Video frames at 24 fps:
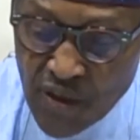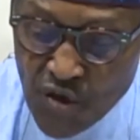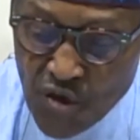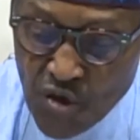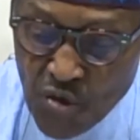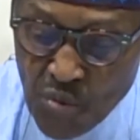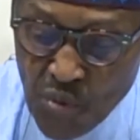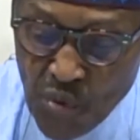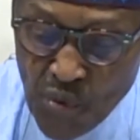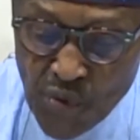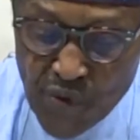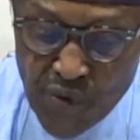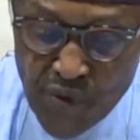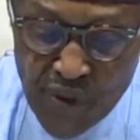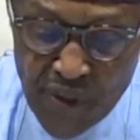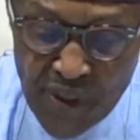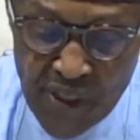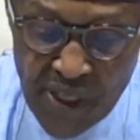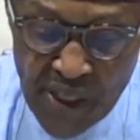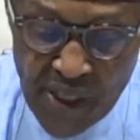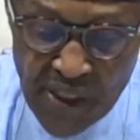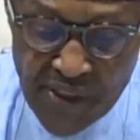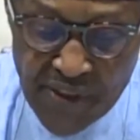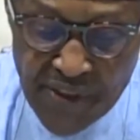to boost
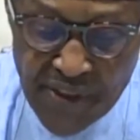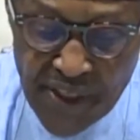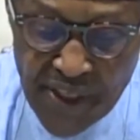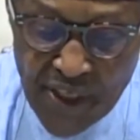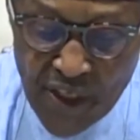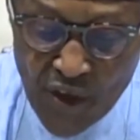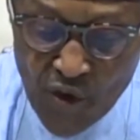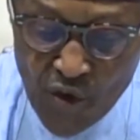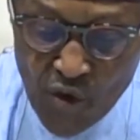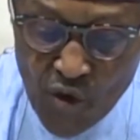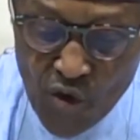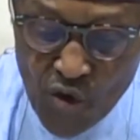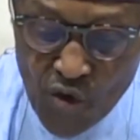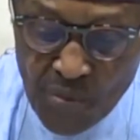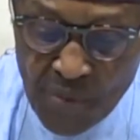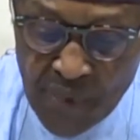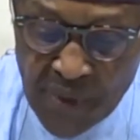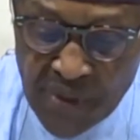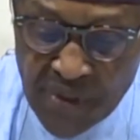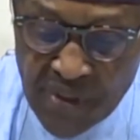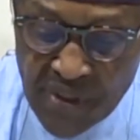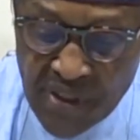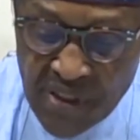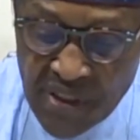girls'
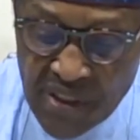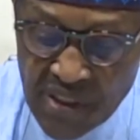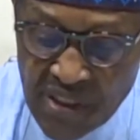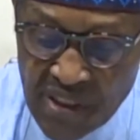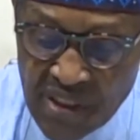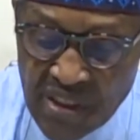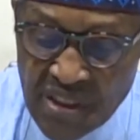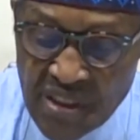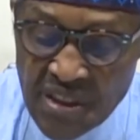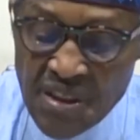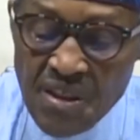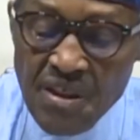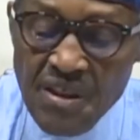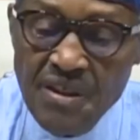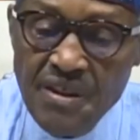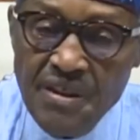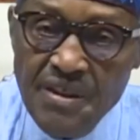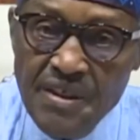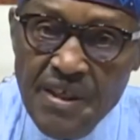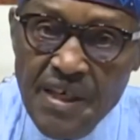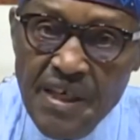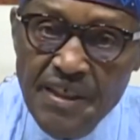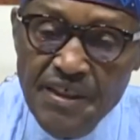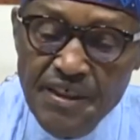enrollment,
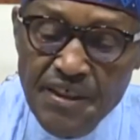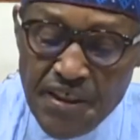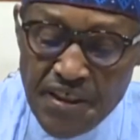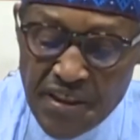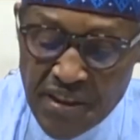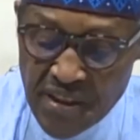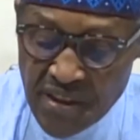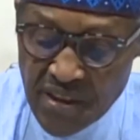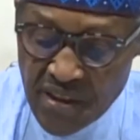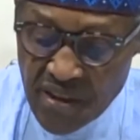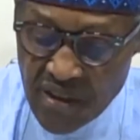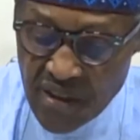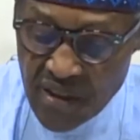retention,